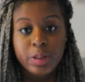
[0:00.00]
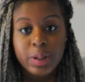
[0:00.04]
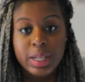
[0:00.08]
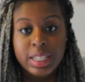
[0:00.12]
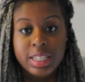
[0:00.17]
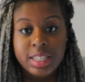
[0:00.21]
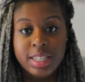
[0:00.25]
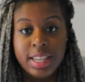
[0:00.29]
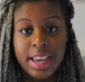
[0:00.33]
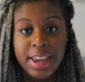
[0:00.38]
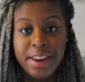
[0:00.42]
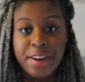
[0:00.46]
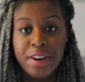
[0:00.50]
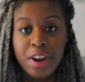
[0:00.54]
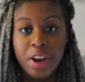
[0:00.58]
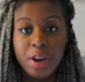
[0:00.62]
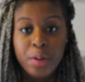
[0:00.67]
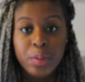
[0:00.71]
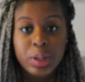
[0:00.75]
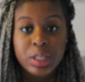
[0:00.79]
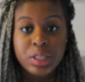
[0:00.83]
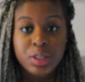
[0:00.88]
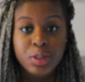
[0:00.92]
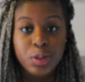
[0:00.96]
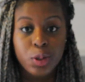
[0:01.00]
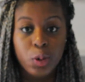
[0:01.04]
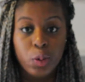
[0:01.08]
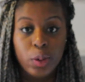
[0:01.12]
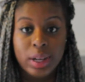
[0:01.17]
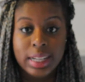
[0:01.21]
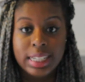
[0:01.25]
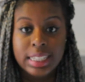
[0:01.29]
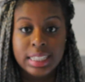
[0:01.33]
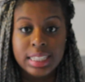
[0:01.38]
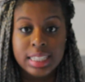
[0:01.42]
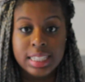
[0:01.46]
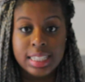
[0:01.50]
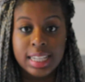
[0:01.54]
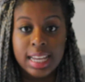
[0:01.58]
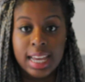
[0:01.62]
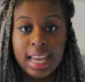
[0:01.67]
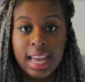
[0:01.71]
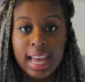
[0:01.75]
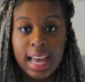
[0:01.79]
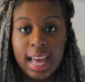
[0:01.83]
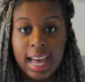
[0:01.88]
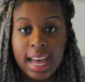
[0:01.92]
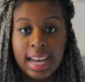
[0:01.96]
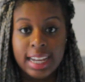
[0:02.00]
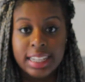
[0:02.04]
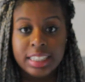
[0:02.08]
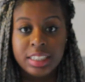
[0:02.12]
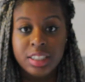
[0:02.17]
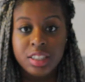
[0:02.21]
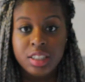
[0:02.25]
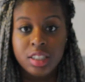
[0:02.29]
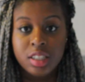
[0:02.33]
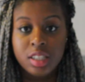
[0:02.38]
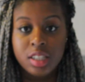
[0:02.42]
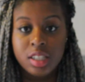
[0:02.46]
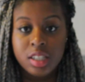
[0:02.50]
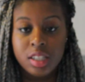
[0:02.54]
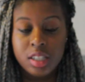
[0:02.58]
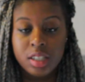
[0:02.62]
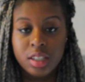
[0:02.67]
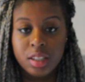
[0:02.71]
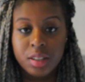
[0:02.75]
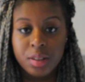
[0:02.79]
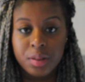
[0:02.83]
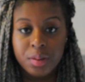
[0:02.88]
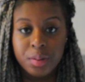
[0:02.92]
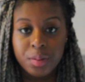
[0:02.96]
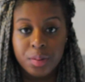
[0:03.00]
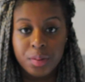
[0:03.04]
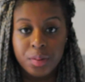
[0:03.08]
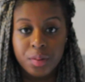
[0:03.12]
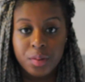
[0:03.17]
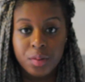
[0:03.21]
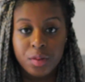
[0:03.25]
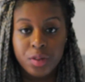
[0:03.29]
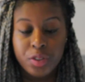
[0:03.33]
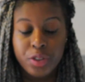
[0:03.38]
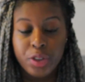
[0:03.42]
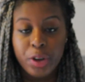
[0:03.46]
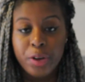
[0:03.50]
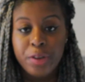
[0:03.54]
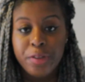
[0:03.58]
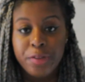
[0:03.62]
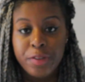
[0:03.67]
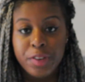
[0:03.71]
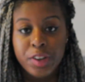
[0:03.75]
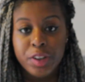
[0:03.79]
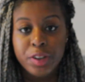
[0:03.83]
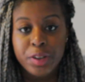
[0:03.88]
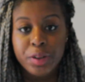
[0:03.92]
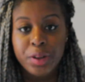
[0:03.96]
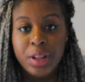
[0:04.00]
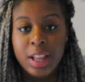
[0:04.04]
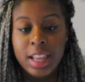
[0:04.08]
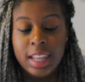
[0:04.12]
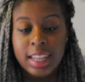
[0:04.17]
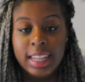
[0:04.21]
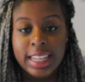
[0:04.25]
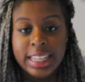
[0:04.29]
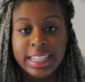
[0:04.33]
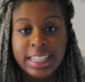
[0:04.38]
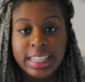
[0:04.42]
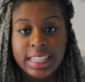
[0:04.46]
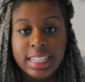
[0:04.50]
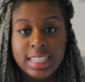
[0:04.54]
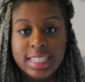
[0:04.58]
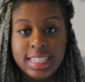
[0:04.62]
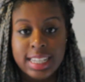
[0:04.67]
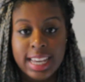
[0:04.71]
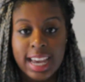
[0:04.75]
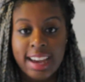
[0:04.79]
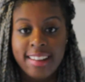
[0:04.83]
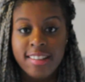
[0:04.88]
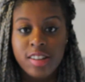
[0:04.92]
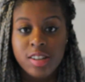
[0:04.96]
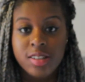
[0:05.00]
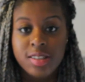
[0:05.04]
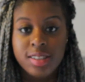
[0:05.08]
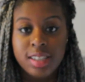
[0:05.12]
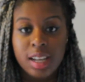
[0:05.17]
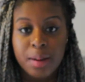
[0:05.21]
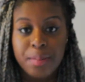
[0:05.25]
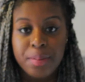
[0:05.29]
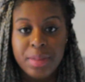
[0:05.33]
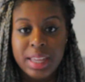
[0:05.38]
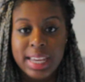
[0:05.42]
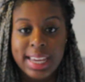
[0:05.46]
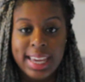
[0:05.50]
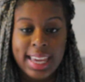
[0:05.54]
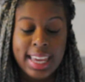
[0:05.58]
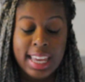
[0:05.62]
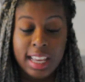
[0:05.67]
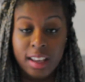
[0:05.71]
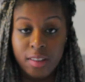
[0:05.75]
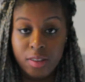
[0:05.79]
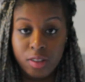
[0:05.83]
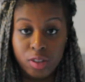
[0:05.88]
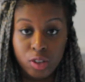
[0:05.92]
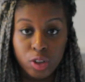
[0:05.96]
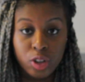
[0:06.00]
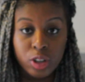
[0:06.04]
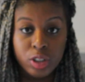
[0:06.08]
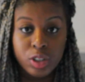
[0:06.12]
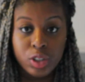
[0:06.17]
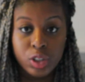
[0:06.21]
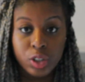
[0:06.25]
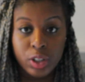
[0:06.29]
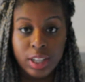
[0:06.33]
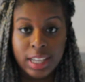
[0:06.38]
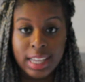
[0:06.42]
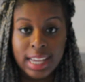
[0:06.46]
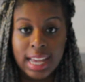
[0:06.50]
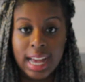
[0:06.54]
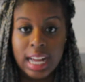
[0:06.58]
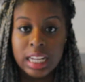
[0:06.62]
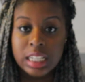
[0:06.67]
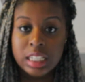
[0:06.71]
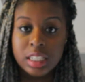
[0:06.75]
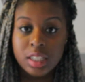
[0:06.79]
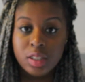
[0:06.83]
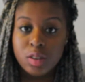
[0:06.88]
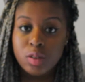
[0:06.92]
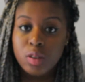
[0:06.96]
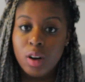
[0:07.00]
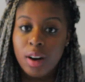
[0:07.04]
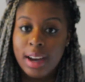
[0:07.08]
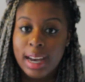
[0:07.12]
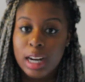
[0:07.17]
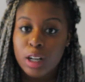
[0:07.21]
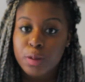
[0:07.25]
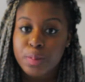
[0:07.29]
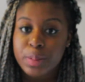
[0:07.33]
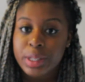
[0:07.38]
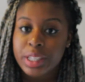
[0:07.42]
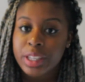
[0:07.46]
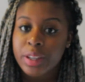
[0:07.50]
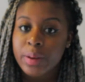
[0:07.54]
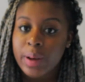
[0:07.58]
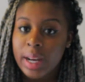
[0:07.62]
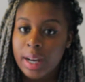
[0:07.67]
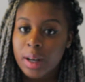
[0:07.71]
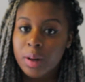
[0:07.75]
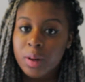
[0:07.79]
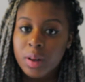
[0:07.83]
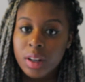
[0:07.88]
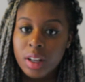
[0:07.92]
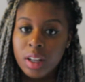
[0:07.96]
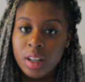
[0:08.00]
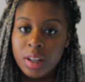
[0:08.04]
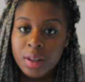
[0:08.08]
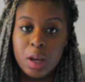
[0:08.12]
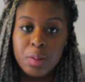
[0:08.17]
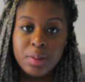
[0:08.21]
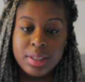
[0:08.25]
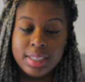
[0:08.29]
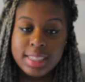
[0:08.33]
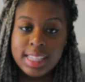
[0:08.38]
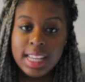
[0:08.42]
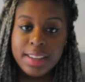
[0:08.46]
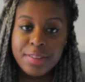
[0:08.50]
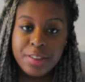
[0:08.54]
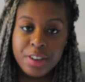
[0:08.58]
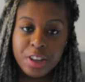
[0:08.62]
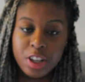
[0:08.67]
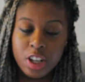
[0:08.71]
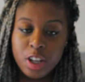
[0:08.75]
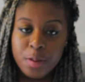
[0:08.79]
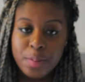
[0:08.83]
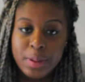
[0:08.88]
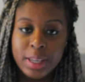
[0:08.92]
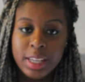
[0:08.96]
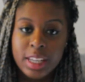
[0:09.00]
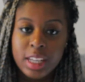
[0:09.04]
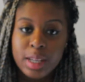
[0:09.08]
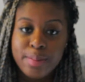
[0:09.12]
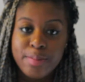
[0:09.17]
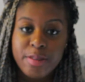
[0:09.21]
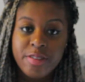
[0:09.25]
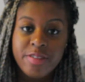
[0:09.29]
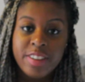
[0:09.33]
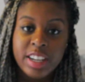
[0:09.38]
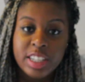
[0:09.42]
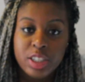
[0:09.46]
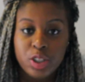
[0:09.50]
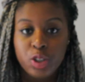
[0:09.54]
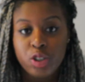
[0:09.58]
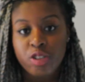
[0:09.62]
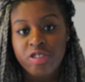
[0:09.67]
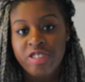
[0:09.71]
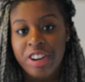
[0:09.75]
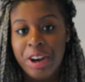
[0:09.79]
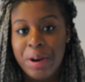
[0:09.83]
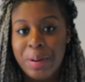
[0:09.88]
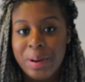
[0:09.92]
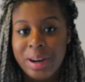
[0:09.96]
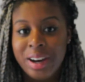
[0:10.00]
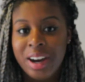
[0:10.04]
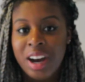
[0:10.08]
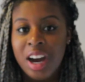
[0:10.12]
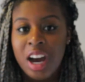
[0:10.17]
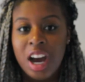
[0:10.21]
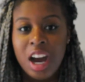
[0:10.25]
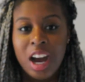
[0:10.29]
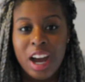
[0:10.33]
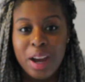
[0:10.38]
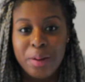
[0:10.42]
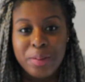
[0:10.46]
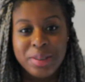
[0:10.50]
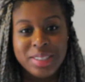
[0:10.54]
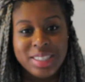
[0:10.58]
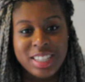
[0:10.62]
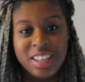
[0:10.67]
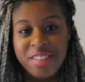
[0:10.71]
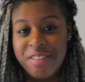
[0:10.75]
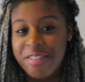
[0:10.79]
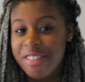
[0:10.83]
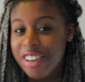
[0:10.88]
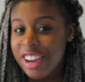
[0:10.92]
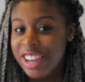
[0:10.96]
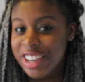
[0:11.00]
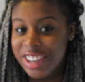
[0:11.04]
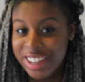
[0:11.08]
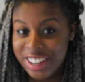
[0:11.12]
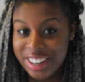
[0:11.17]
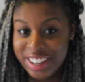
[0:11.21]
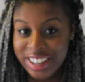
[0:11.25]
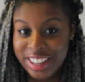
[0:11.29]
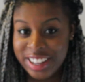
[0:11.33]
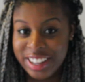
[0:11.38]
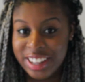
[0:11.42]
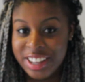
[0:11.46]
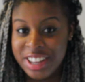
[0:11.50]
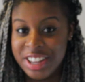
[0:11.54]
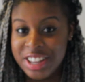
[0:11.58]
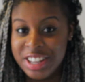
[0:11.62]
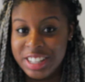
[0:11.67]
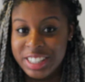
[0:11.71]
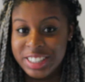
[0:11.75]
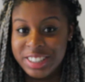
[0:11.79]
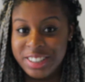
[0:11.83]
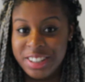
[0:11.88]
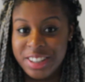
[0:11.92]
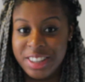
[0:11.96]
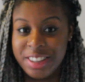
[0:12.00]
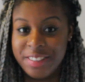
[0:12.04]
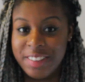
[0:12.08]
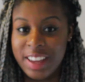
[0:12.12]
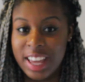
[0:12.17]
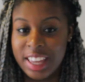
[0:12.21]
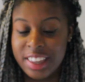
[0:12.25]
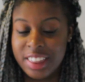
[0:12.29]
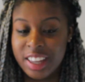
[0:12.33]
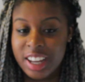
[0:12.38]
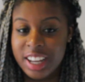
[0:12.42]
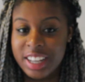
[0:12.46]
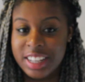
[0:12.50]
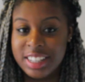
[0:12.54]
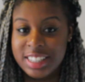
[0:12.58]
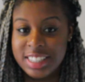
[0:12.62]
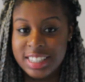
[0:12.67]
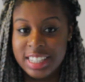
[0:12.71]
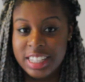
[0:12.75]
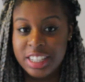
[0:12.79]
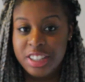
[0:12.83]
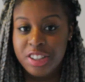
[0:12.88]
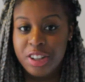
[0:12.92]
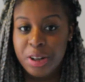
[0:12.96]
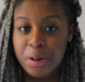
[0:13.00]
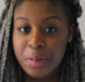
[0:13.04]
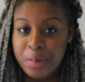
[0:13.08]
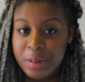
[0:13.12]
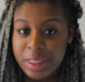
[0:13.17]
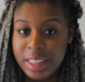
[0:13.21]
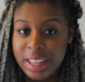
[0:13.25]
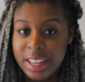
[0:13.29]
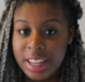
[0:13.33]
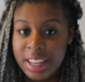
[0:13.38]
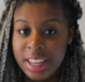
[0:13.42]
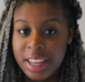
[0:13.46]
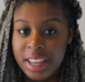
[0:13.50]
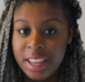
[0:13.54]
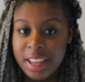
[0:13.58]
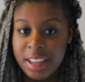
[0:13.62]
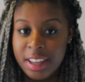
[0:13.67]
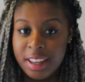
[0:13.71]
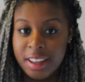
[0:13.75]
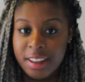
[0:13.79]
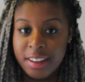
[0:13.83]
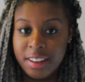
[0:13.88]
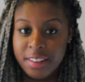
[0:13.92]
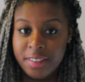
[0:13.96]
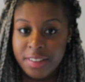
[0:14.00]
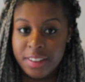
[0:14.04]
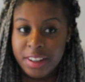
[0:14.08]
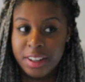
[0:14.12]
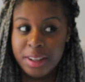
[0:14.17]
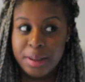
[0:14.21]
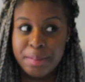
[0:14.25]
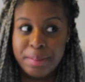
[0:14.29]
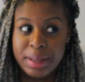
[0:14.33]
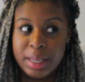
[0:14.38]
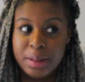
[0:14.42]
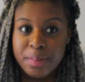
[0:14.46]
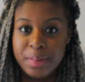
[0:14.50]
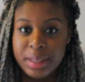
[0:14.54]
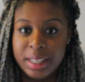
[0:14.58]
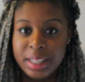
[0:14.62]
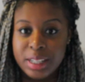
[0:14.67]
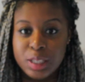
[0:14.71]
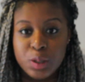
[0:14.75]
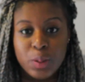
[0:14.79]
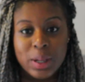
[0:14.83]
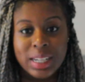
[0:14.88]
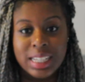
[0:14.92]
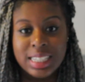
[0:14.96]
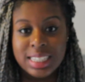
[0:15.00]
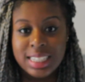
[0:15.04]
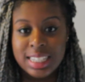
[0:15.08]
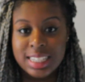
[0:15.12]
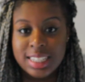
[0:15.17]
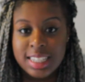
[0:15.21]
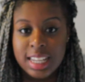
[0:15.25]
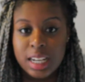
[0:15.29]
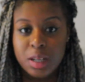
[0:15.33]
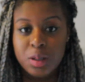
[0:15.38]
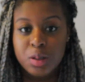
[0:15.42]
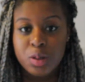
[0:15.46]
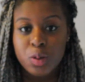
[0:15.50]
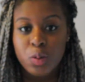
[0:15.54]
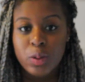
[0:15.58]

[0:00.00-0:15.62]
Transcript: I'd say know when to quit, and don't feel like you need to carry on something if you're not enjoying it and it's not helping you out. I was never going to be a professional rower. I wasn't even very good at it, So the fact that I continued on with it for maybe 26 hours a